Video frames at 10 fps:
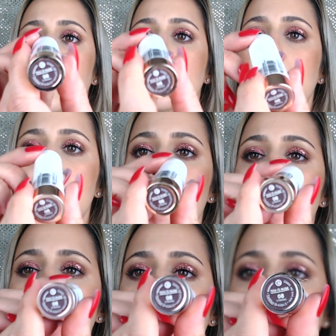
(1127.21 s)
This
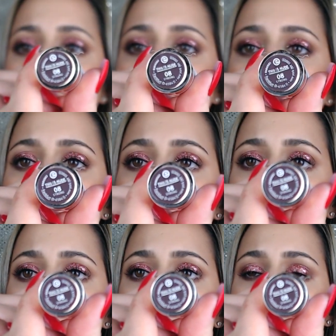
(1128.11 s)
is nude.
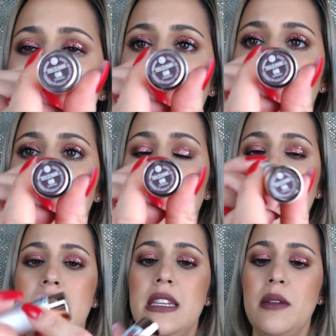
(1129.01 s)
It is a
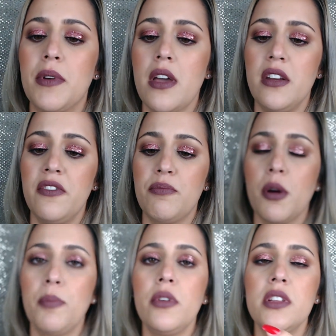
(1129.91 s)
deep kind of
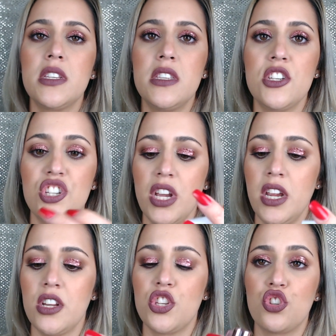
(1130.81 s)
purple. This is the
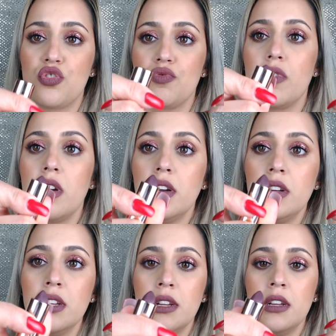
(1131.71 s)
shade
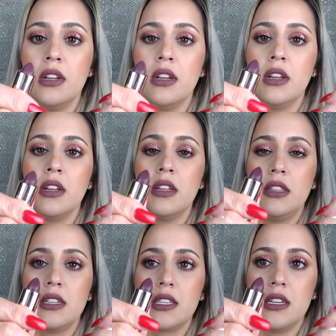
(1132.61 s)
Strong.
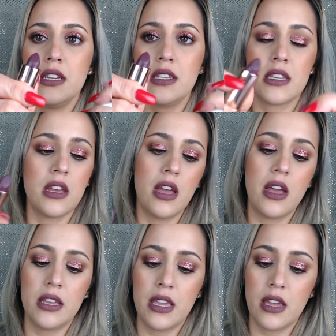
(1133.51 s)
This is,
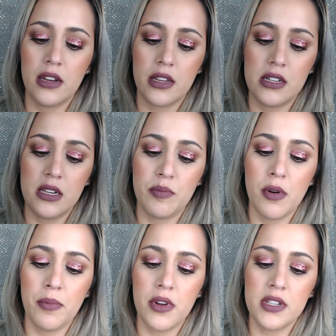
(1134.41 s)
again, like a deep
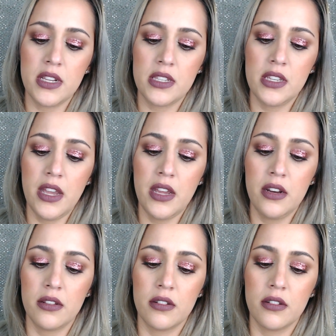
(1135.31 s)
purple, as I said.